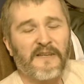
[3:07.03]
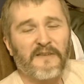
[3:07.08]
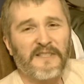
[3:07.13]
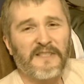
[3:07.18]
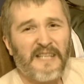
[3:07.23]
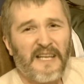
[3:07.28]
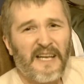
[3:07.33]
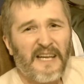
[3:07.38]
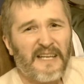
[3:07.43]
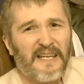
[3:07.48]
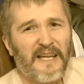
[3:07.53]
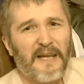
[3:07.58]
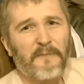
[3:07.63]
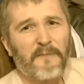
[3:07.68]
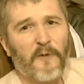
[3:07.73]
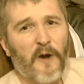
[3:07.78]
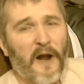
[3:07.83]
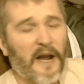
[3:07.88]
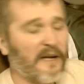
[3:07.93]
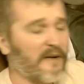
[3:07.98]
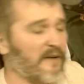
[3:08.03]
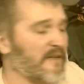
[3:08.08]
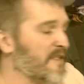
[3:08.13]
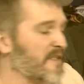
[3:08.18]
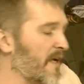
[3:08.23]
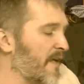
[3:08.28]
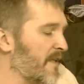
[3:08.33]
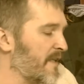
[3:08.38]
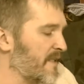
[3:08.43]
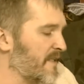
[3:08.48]
because they didn't keep
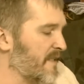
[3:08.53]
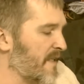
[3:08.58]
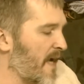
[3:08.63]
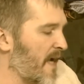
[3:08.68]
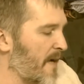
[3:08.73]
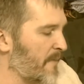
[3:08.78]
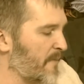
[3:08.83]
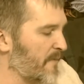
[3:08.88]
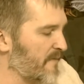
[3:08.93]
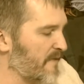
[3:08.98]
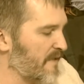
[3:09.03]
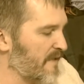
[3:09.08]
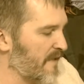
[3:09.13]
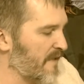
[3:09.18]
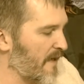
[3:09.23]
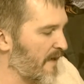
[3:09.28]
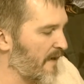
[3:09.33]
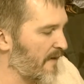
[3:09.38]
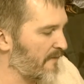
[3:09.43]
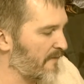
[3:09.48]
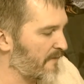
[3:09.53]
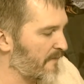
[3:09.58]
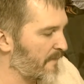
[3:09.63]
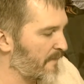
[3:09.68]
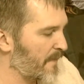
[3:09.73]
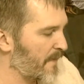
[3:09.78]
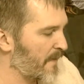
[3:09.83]
records on this type of stuff.